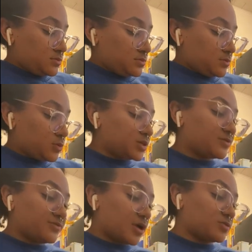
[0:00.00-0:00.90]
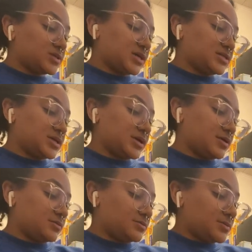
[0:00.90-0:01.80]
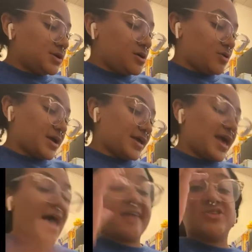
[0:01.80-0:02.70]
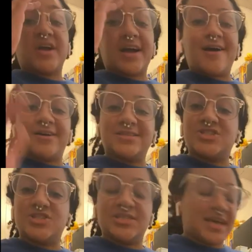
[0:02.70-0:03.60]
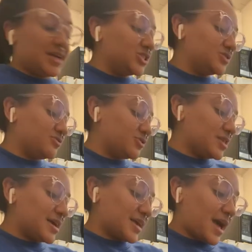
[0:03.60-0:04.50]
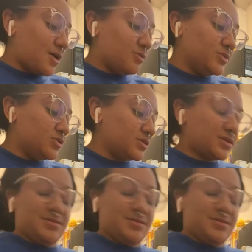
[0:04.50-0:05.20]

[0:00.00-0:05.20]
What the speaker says: What the fuck was I saying? Okay, yeah, after I got on such a tangent for, like, cow milk.